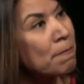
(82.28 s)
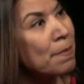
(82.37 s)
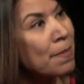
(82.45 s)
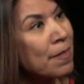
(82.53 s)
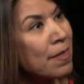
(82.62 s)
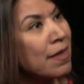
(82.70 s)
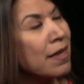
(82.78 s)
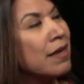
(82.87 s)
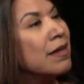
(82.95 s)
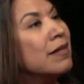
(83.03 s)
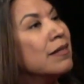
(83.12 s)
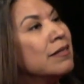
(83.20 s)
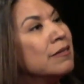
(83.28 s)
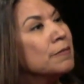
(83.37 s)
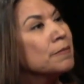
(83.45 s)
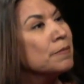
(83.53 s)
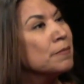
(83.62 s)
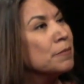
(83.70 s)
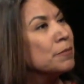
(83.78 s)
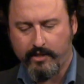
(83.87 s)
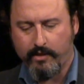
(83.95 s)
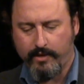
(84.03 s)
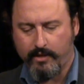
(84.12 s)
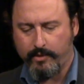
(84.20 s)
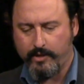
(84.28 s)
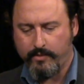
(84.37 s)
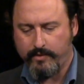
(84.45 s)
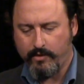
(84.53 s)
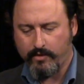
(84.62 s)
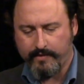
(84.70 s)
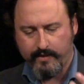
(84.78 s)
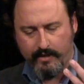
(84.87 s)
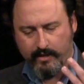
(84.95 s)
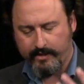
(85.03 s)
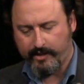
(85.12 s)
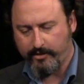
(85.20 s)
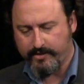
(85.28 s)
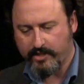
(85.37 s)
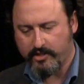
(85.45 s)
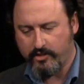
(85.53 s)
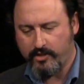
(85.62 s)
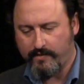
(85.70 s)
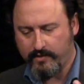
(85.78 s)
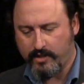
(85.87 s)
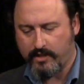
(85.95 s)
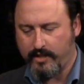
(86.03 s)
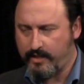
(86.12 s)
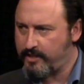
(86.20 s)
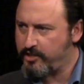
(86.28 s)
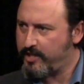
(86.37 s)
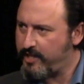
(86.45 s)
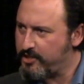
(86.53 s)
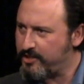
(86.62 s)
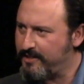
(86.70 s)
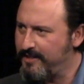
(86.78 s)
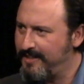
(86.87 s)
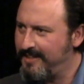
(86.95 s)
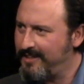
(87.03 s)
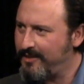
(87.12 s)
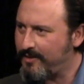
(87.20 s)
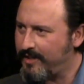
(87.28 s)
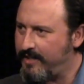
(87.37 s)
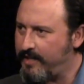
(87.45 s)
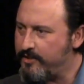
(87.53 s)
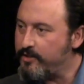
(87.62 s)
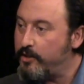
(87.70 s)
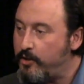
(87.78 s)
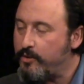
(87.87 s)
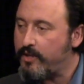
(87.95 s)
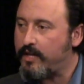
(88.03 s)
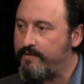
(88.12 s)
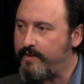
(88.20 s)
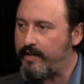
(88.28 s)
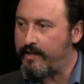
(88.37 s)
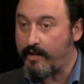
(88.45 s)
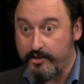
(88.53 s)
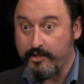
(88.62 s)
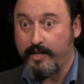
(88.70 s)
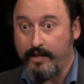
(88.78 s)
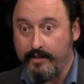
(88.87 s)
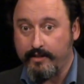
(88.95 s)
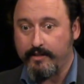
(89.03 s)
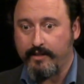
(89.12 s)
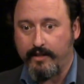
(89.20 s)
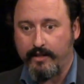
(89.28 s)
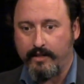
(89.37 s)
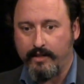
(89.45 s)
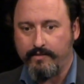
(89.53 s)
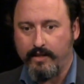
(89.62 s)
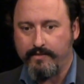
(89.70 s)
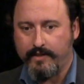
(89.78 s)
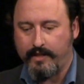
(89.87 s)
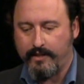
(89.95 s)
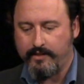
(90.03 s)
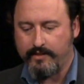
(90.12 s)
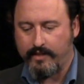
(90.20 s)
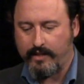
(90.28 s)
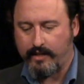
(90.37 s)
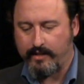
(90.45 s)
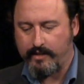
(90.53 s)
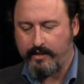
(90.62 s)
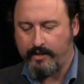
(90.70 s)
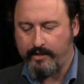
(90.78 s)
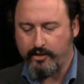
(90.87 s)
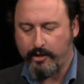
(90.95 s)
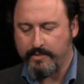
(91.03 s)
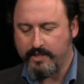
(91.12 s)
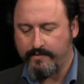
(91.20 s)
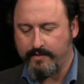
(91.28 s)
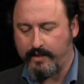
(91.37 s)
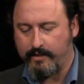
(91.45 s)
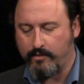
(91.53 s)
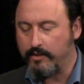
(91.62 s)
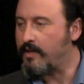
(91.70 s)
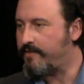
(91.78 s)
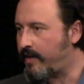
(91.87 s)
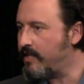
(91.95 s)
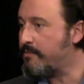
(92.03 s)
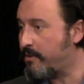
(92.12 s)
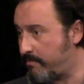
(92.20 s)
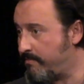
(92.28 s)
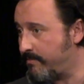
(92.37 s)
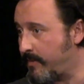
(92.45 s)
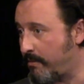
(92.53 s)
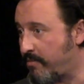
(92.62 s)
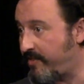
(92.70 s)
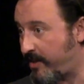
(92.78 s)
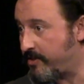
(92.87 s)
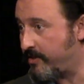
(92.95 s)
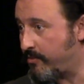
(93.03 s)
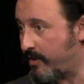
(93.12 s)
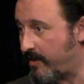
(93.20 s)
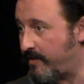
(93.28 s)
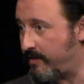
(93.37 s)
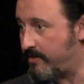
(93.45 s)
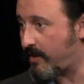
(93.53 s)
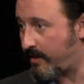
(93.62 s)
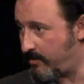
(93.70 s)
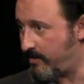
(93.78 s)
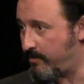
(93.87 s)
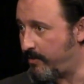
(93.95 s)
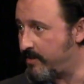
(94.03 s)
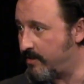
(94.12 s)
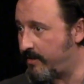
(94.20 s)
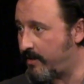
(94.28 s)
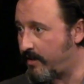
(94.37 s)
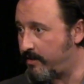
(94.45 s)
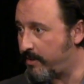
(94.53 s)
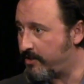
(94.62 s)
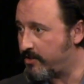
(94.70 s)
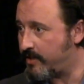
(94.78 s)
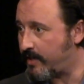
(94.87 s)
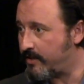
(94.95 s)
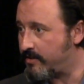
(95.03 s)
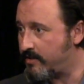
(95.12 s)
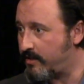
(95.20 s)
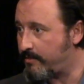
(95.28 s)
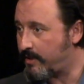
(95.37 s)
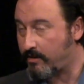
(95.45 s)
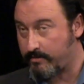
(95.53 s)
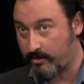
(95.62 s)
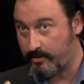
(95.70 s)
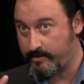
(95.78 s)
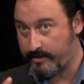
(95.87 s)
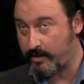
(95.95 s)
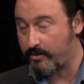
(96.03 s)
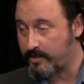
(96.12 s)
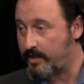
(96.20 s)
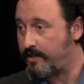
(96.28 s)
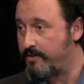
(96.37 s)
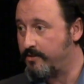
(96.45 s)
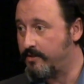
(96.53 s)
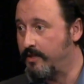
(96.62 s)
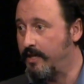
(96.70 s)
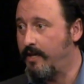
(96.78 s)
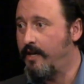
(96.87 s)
And you have this really interesting career where you are at the intersection of law and education, right? And so you do a lot of educating of kids in terms of gun violence prevention. One of the things you did recently, you mentioned at Santa Rosa High School.